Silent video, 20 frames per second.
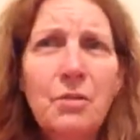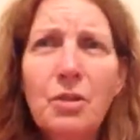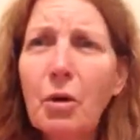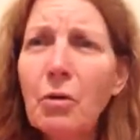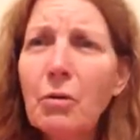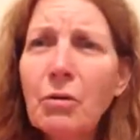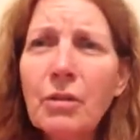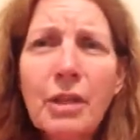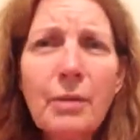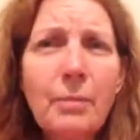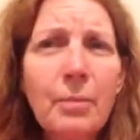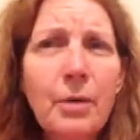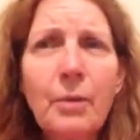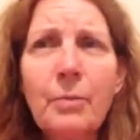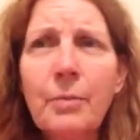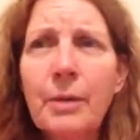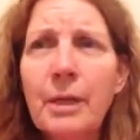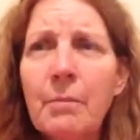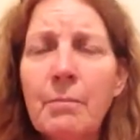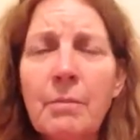Totally
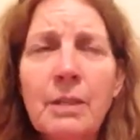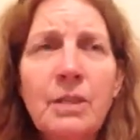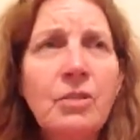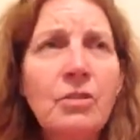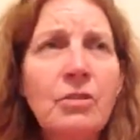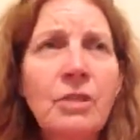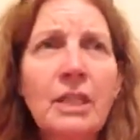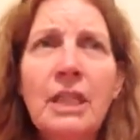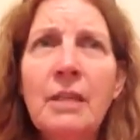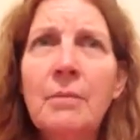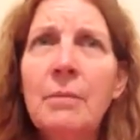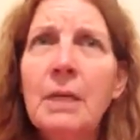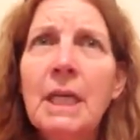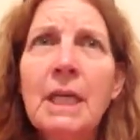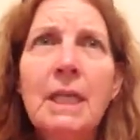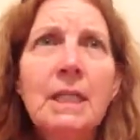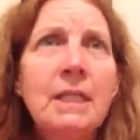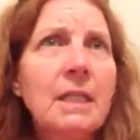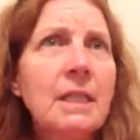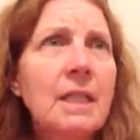appropriate midstream
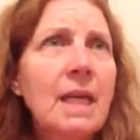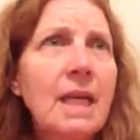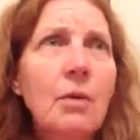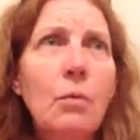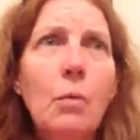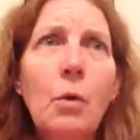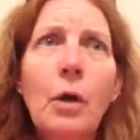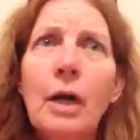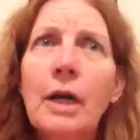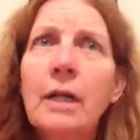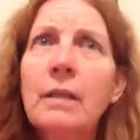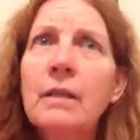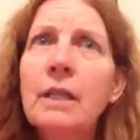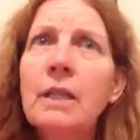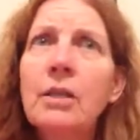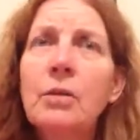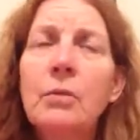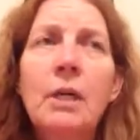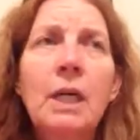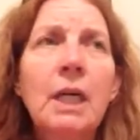to take work that
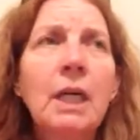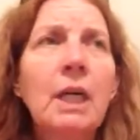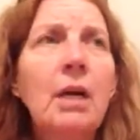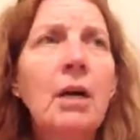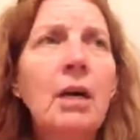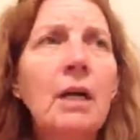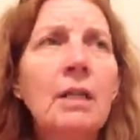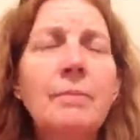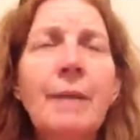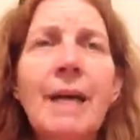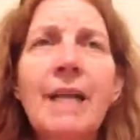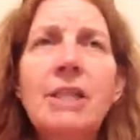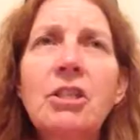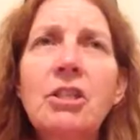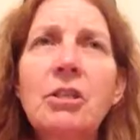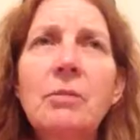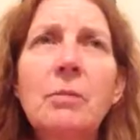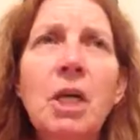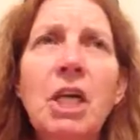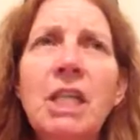you're working on back to
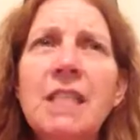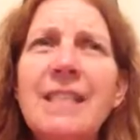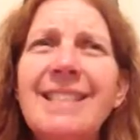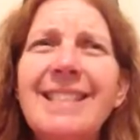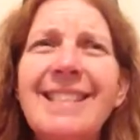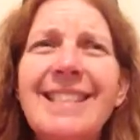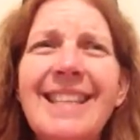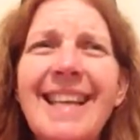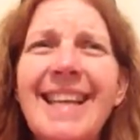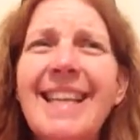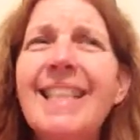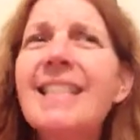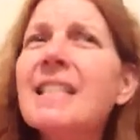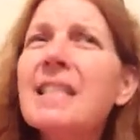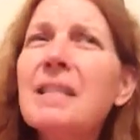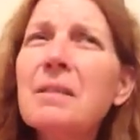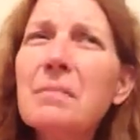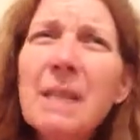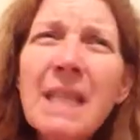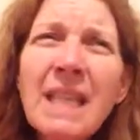your boss and say, is
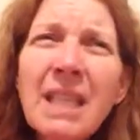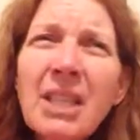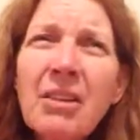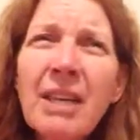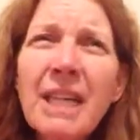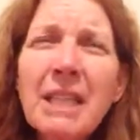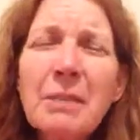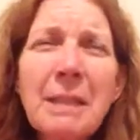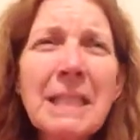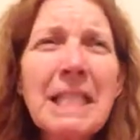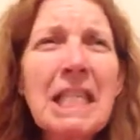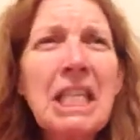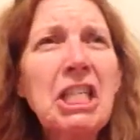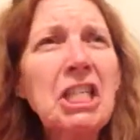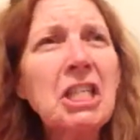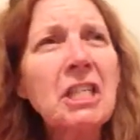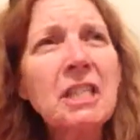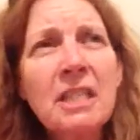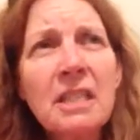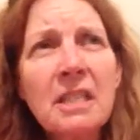this meeting your
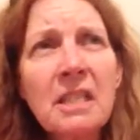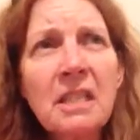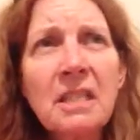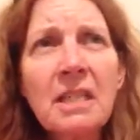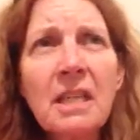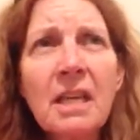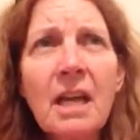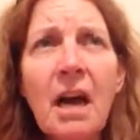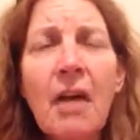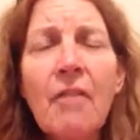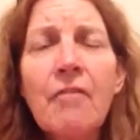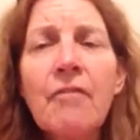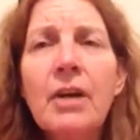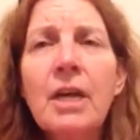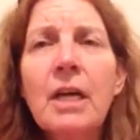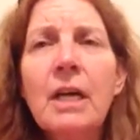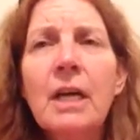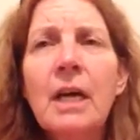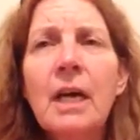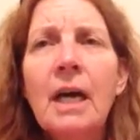expectations? Is this enough?
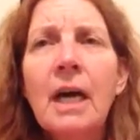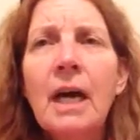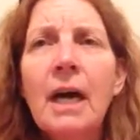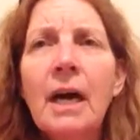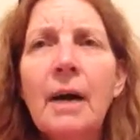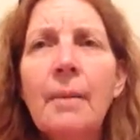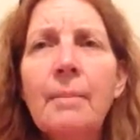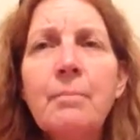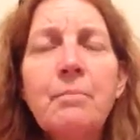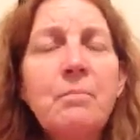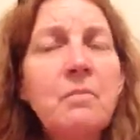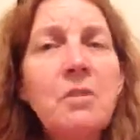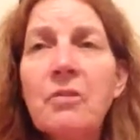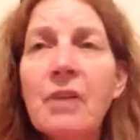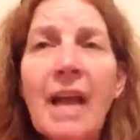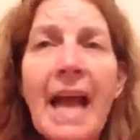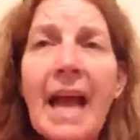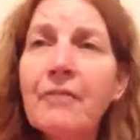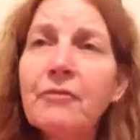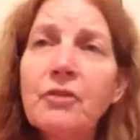
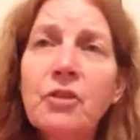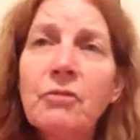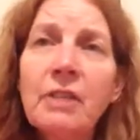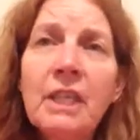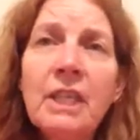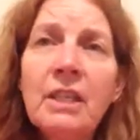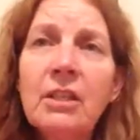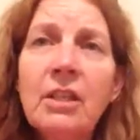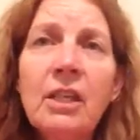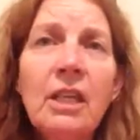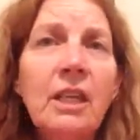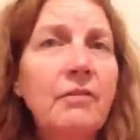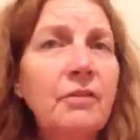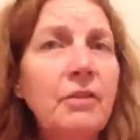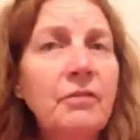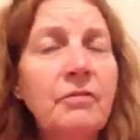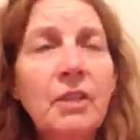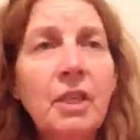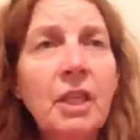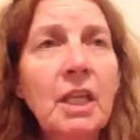Don't have to either. If
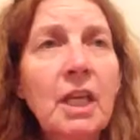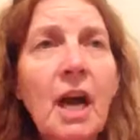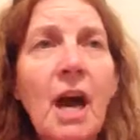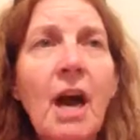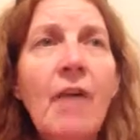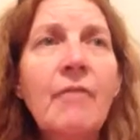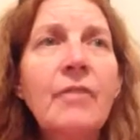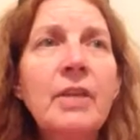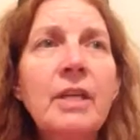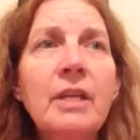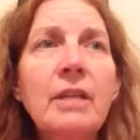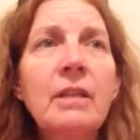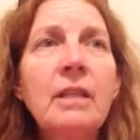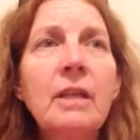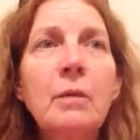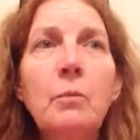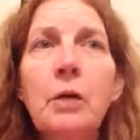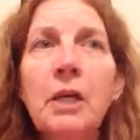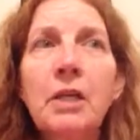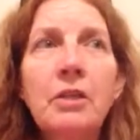you're feeling confident
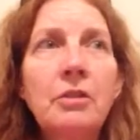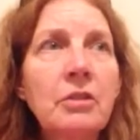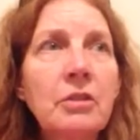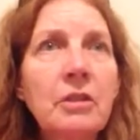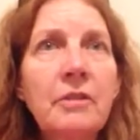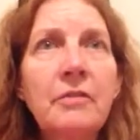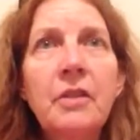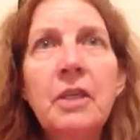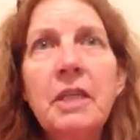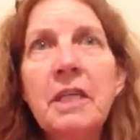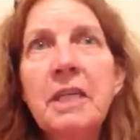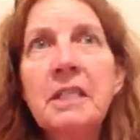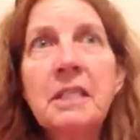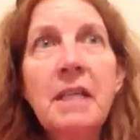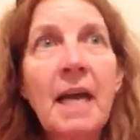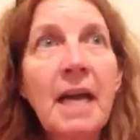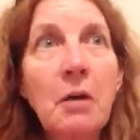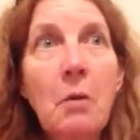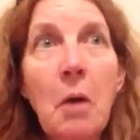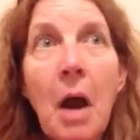that what you're delivering is
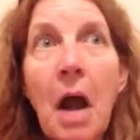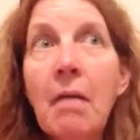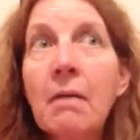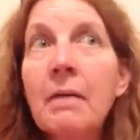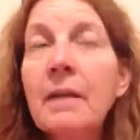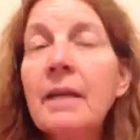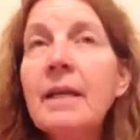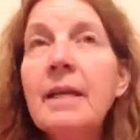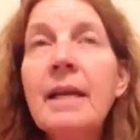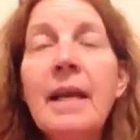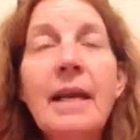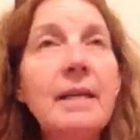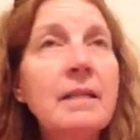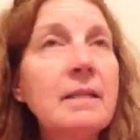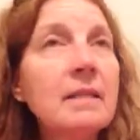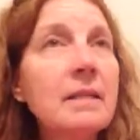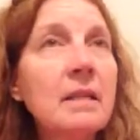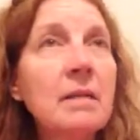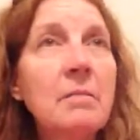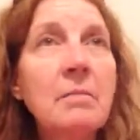high quality and
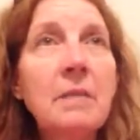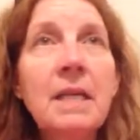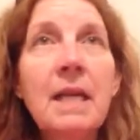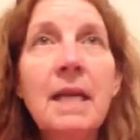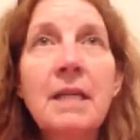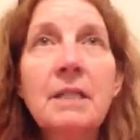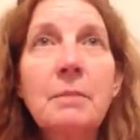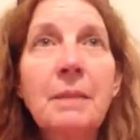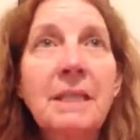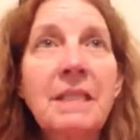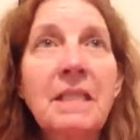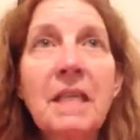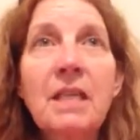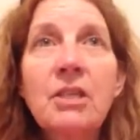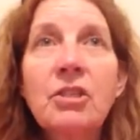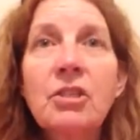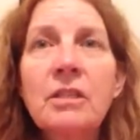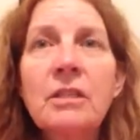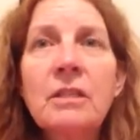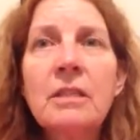it's going to meet
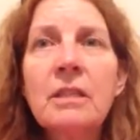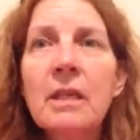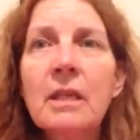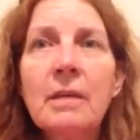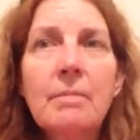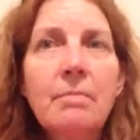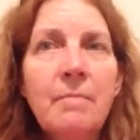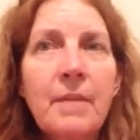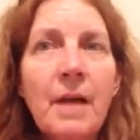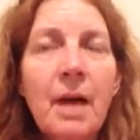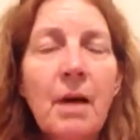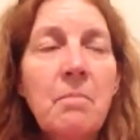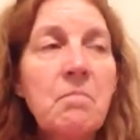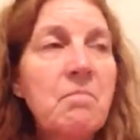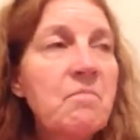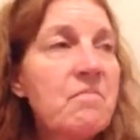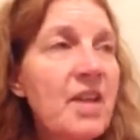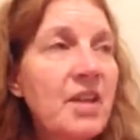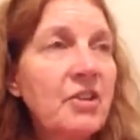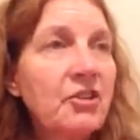expectations,
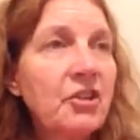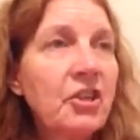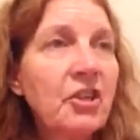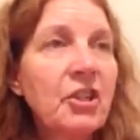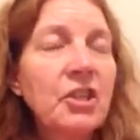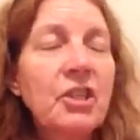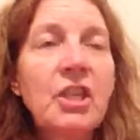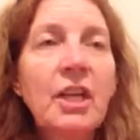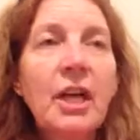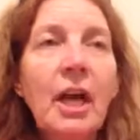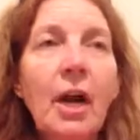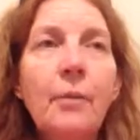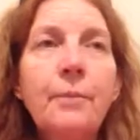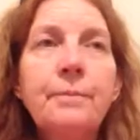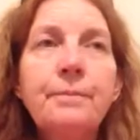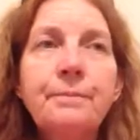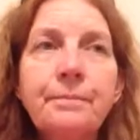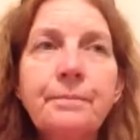then you're good to go.